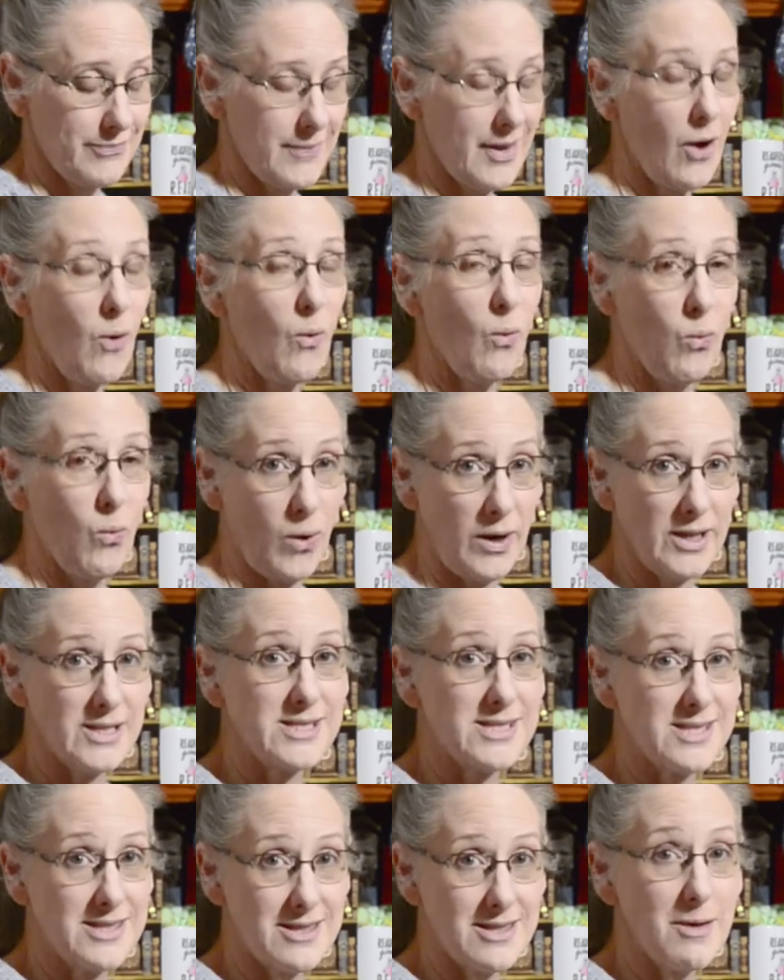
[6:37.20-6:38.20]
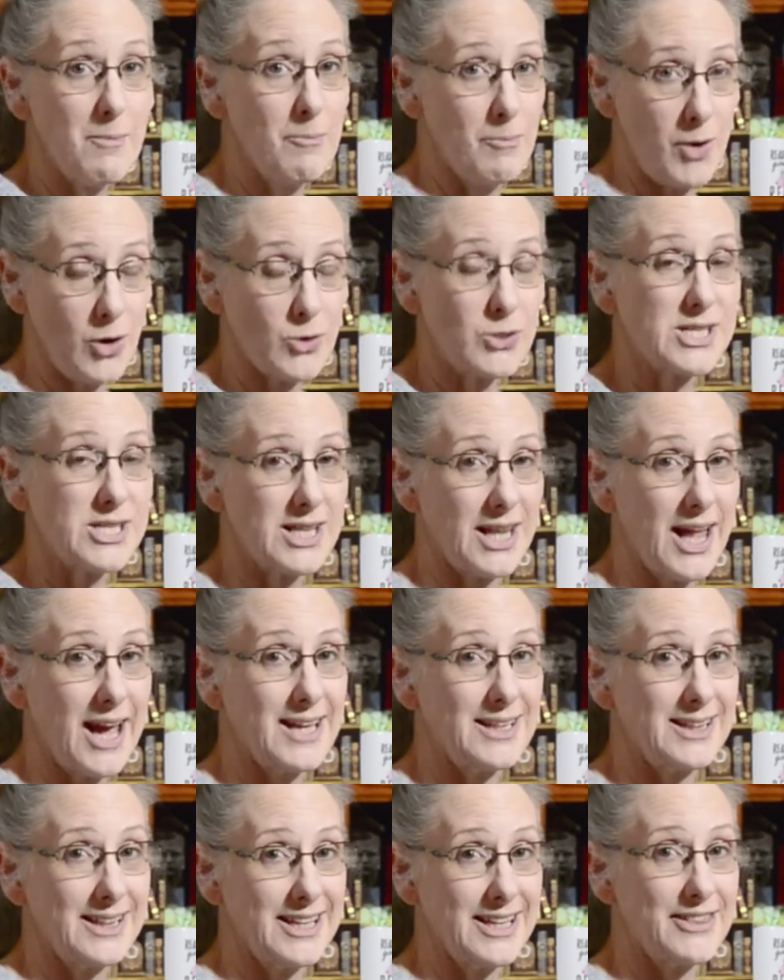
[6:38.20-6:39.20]
was most
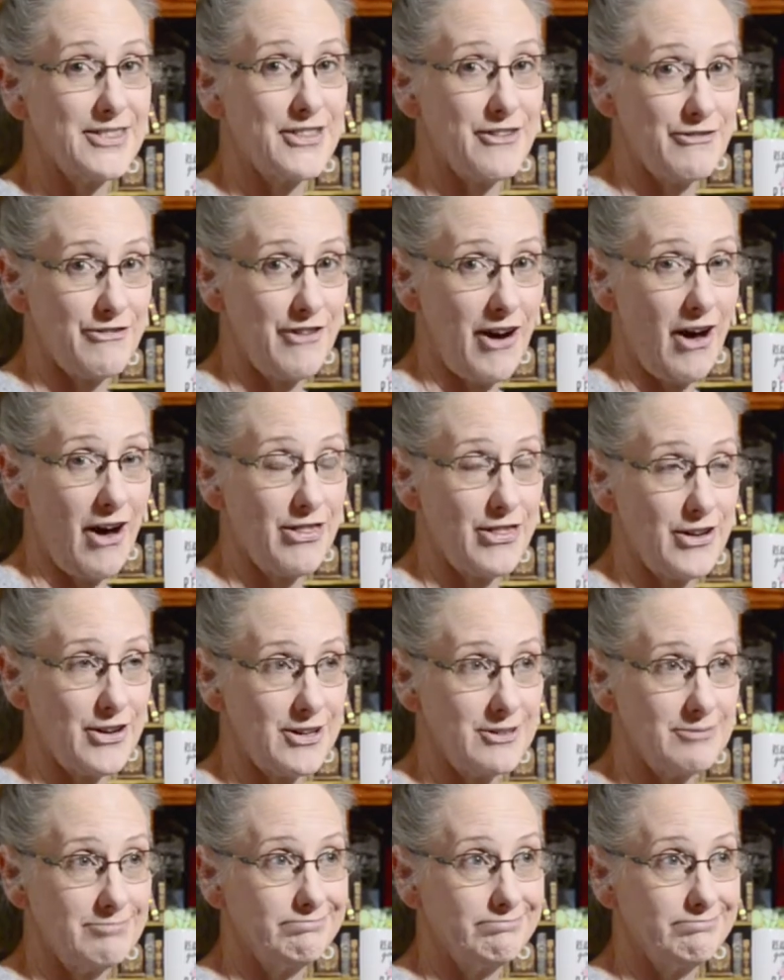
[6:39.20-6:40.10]
likely the father.